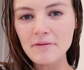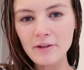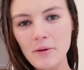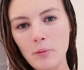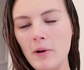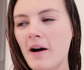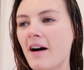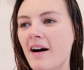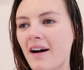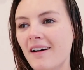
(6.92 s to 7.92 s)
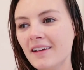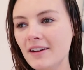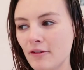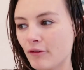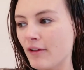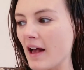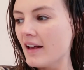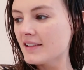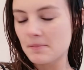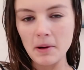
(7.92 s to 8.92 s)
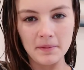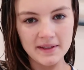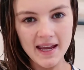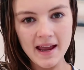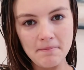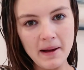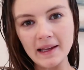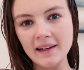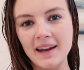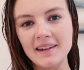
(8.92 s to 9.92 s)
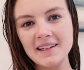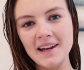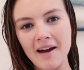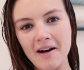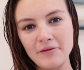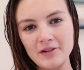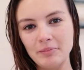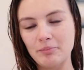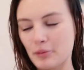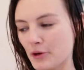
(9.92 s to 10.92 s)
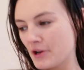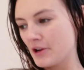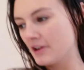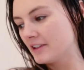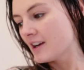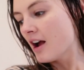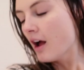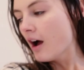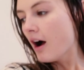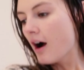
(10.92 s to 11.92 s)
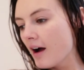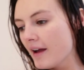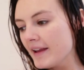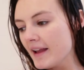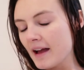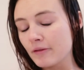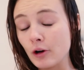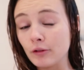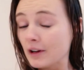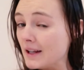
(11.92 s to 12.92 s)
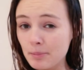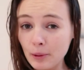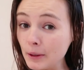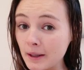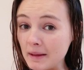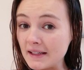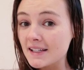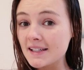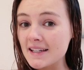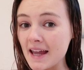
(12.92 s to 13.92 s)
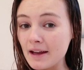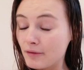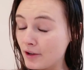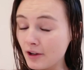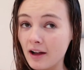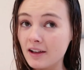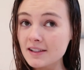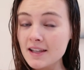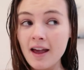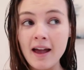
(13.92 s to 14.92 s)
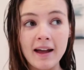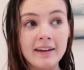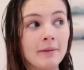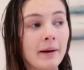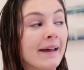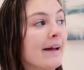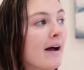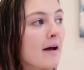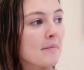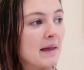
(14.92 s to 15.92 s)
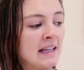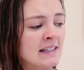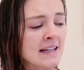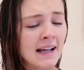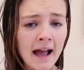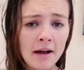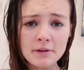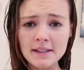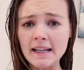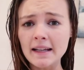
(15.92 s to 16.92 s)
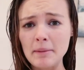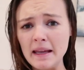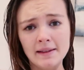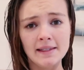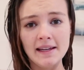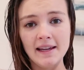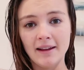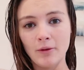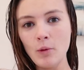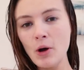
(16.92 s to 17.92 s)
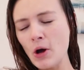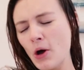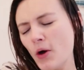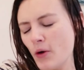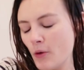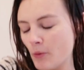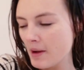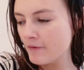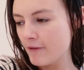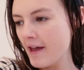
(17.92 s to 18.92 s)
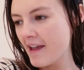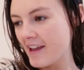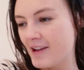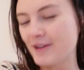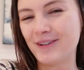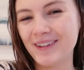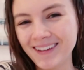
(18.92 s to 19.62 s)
everyone! First proper day back in London after Bruges. I have got a really boring meeting today for you guys. Anyway, it's an accounting meeting! Woohoo! My fave!